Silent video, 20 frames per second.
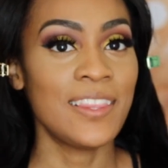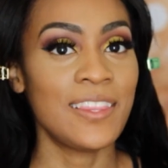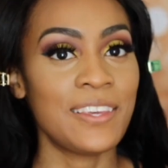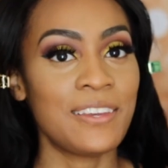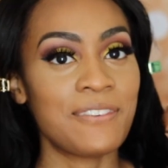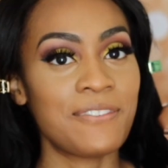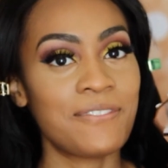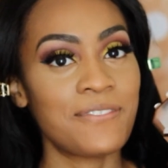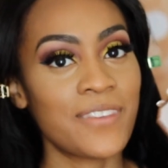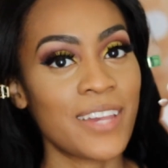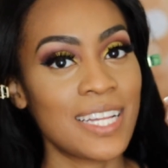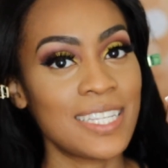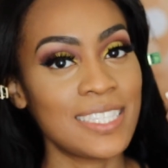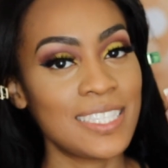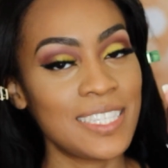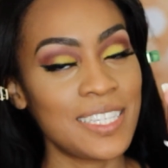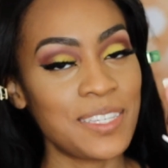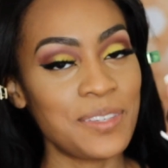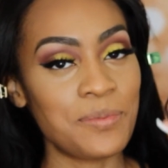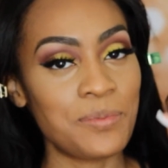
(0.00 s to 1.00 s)
the
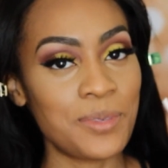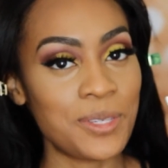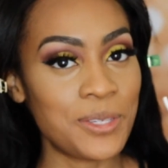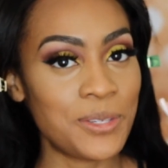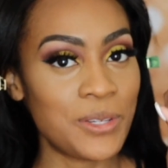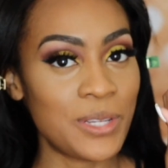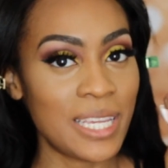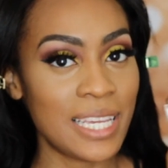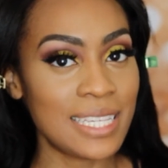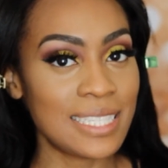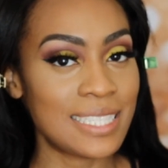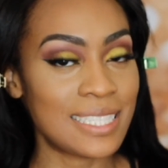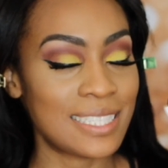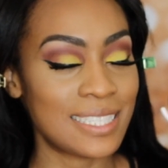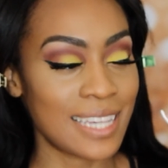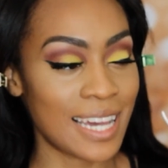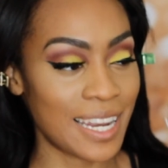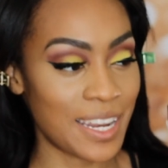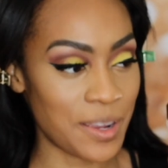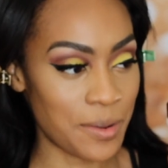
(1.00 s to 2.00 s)
Fenty Beauty
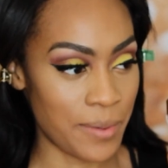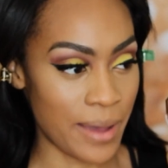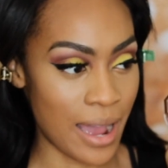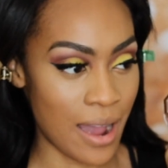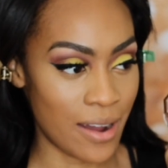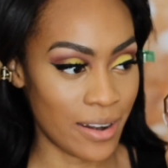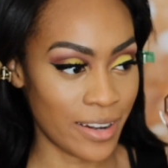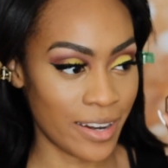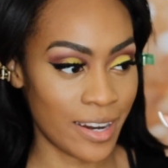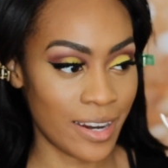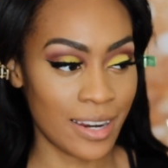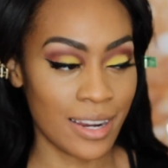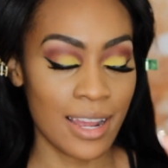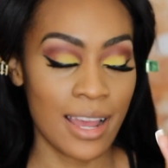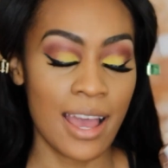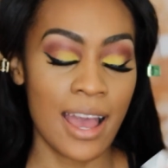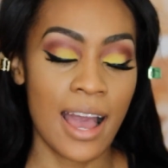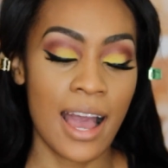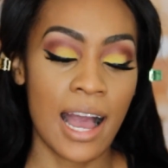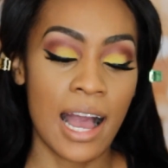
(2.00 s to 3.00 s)
setting powder.
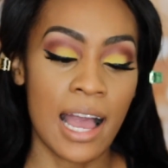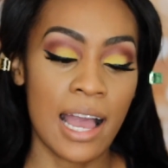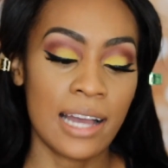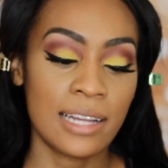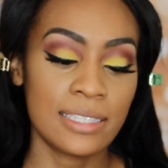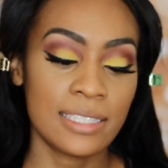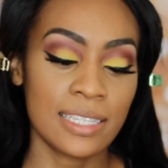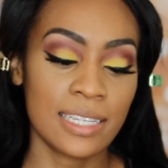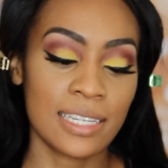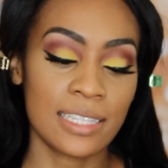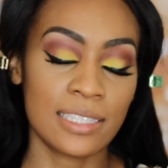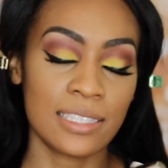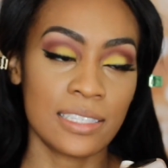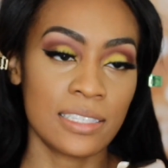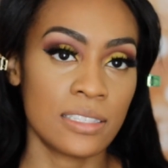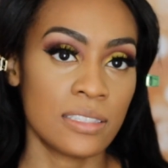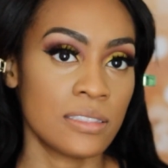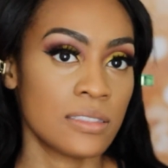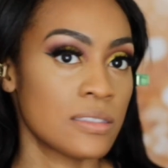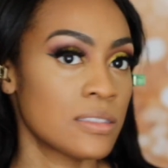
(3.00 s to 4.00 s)
I had to get
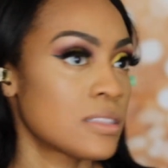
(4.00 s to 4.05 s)
the...